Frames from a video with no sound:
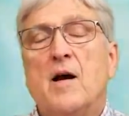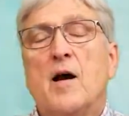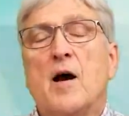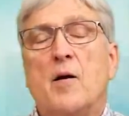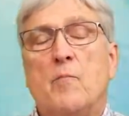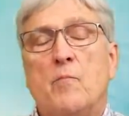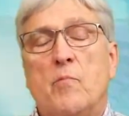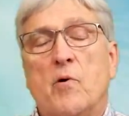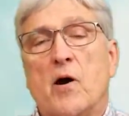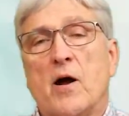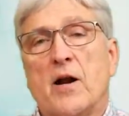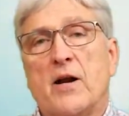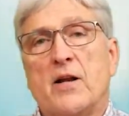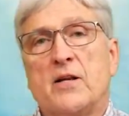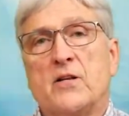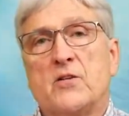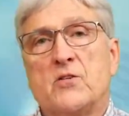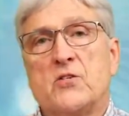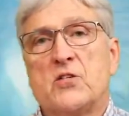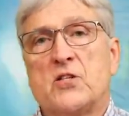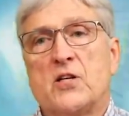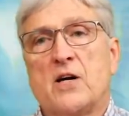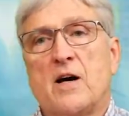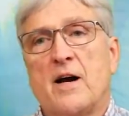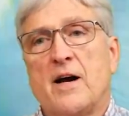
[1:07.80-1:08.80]
I brought it
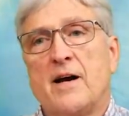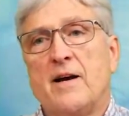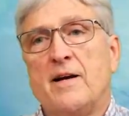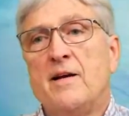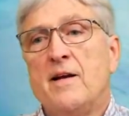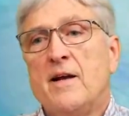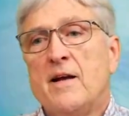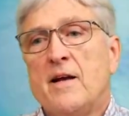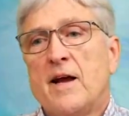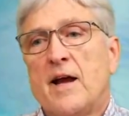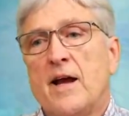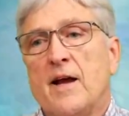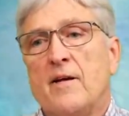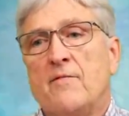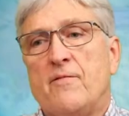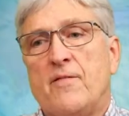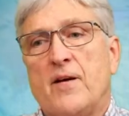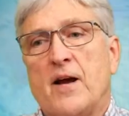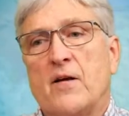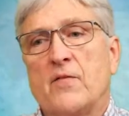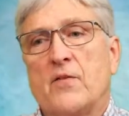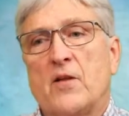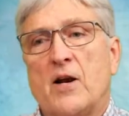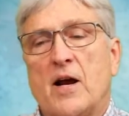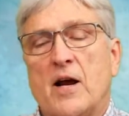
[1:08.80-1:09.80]
inside and
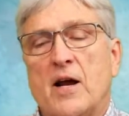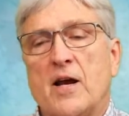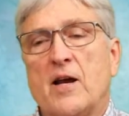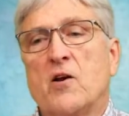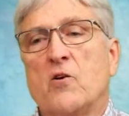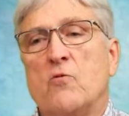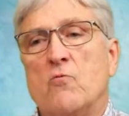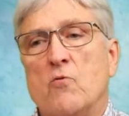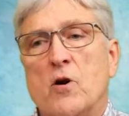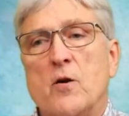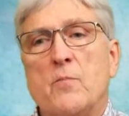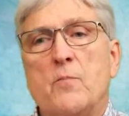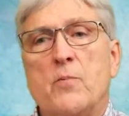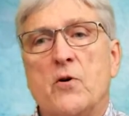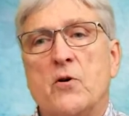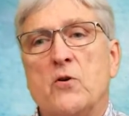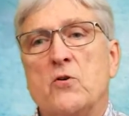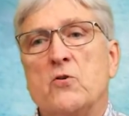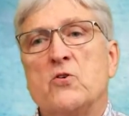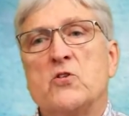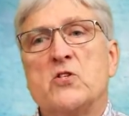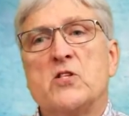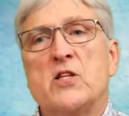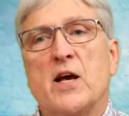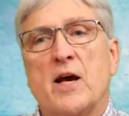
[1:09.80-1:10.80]
found that I could
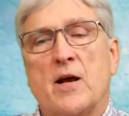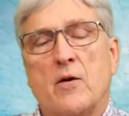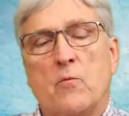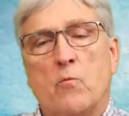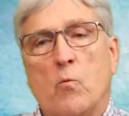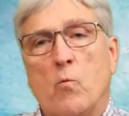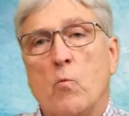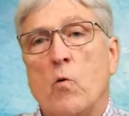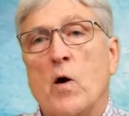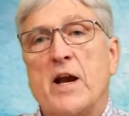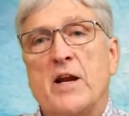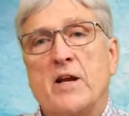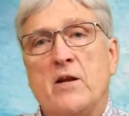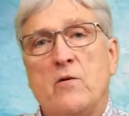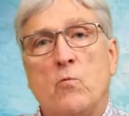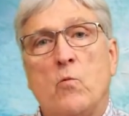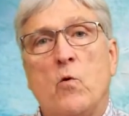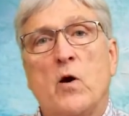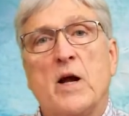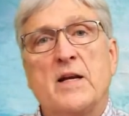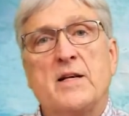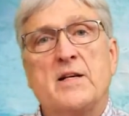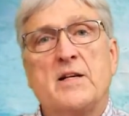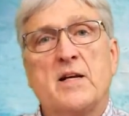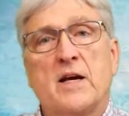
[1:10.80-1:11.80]
reproduce that wet in
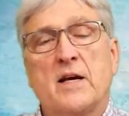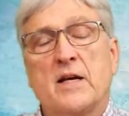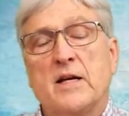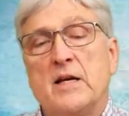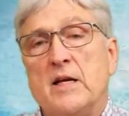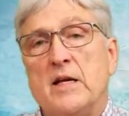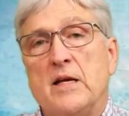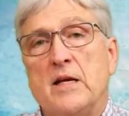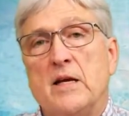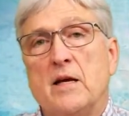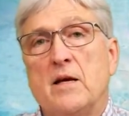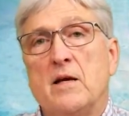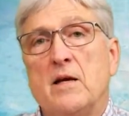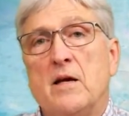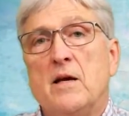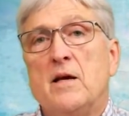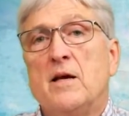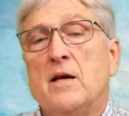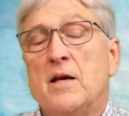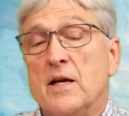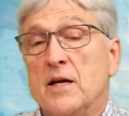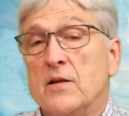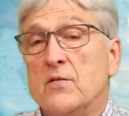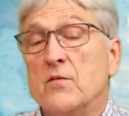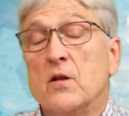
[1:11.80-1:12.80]
wet technique
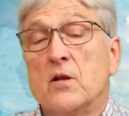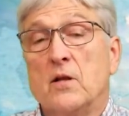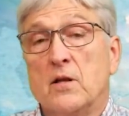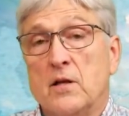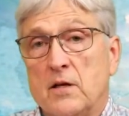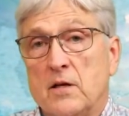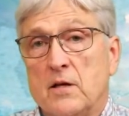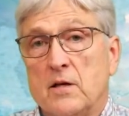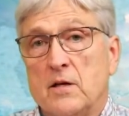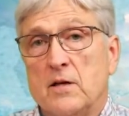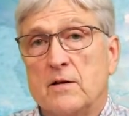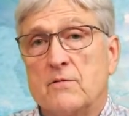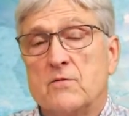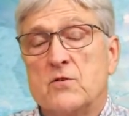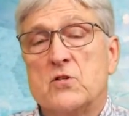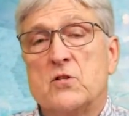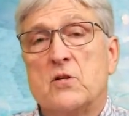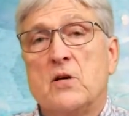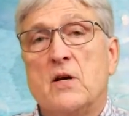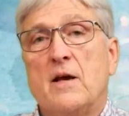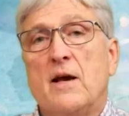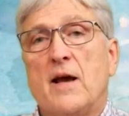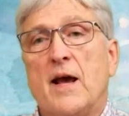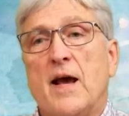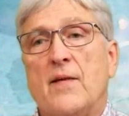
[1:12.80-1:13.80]
in the leaves,
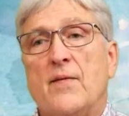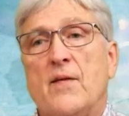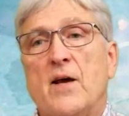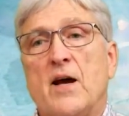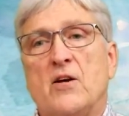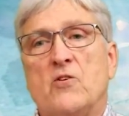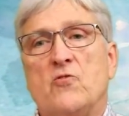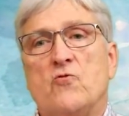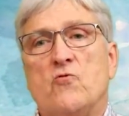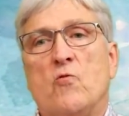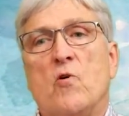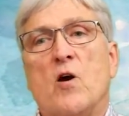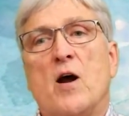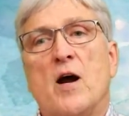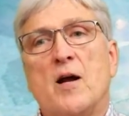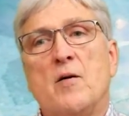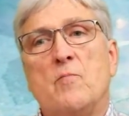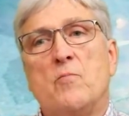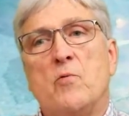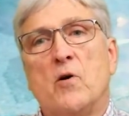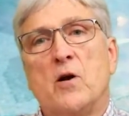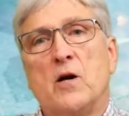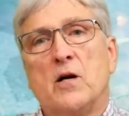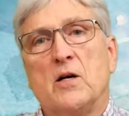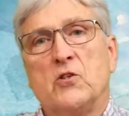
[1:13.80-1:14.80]
and that dry
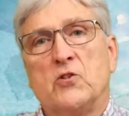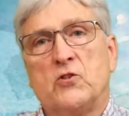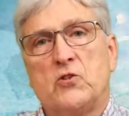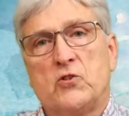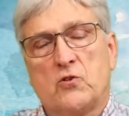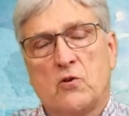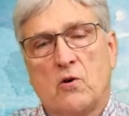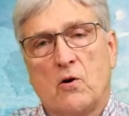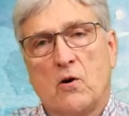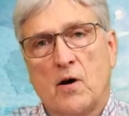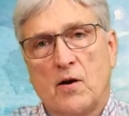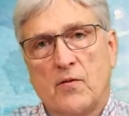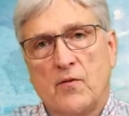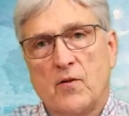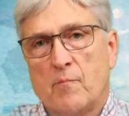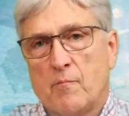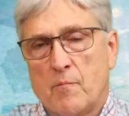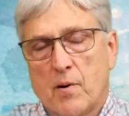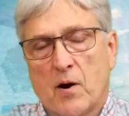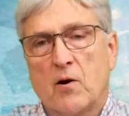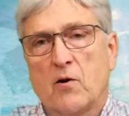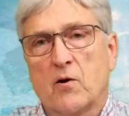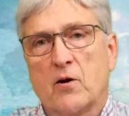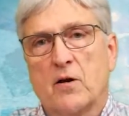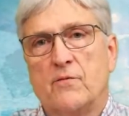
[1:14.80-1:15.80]
brush on the
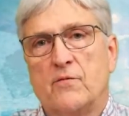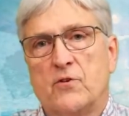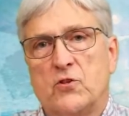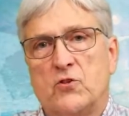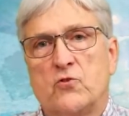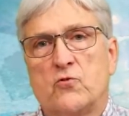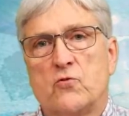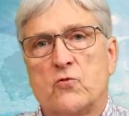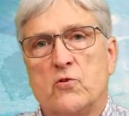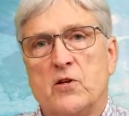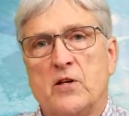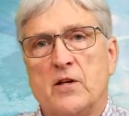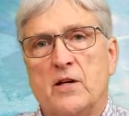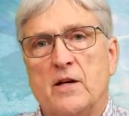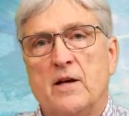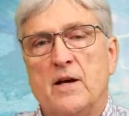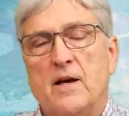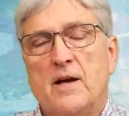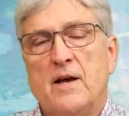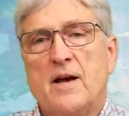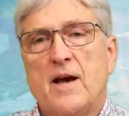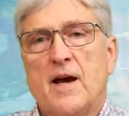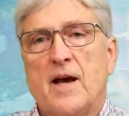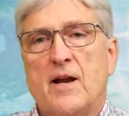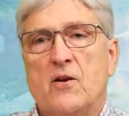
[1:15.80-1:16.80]
bark of the tree,
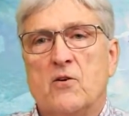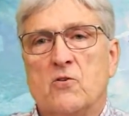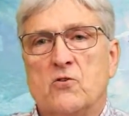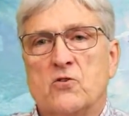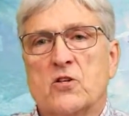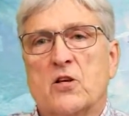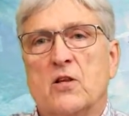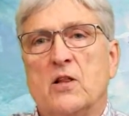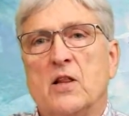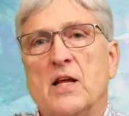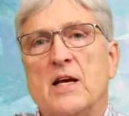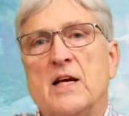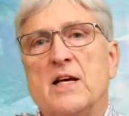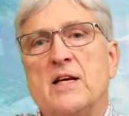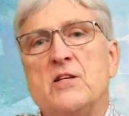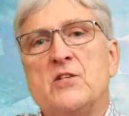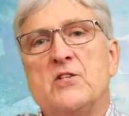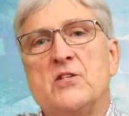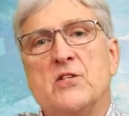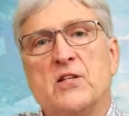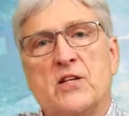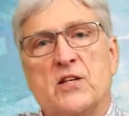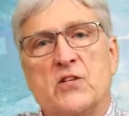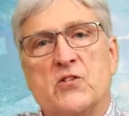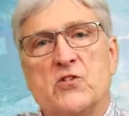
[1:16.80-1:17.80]
and those
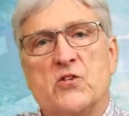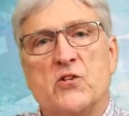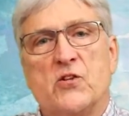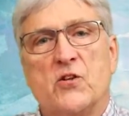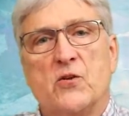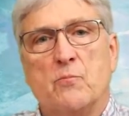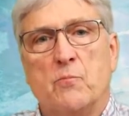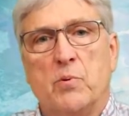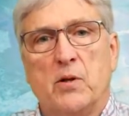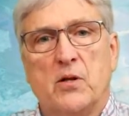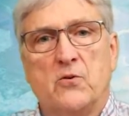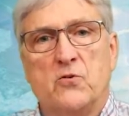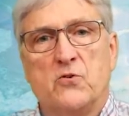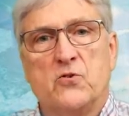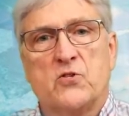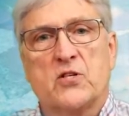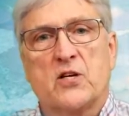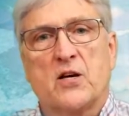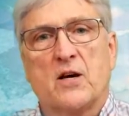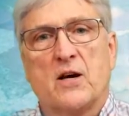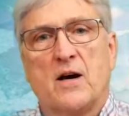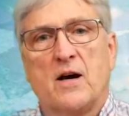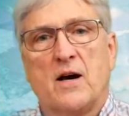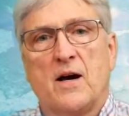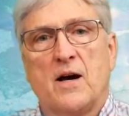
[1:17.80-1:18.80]
glazings in the blue
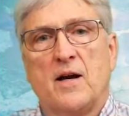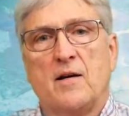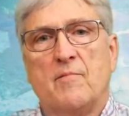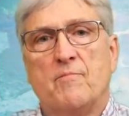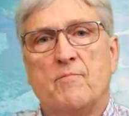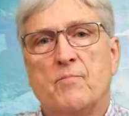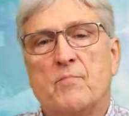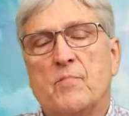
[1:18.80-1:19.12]
sky.